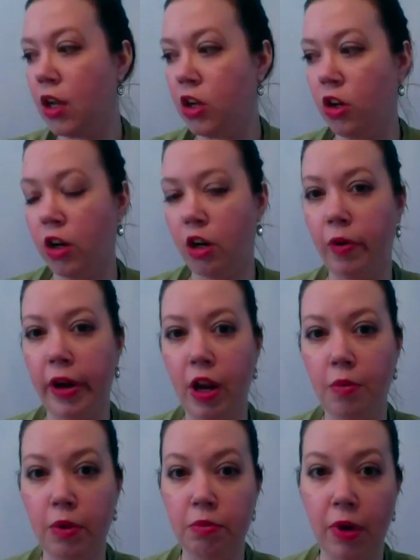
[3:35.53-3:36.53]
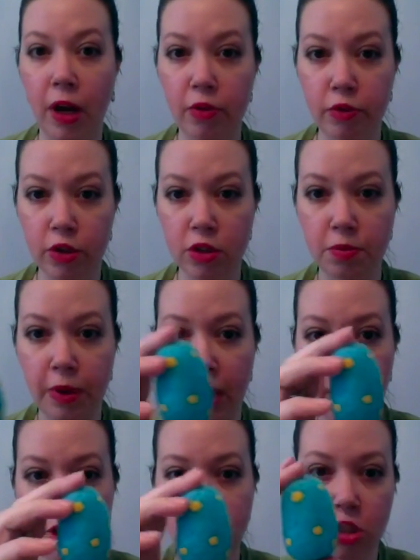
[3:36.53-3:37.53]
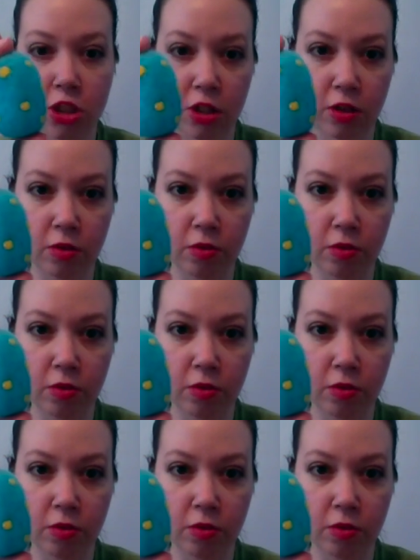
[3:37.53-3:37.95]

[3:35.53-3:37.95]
you're going to wind up with my first batch,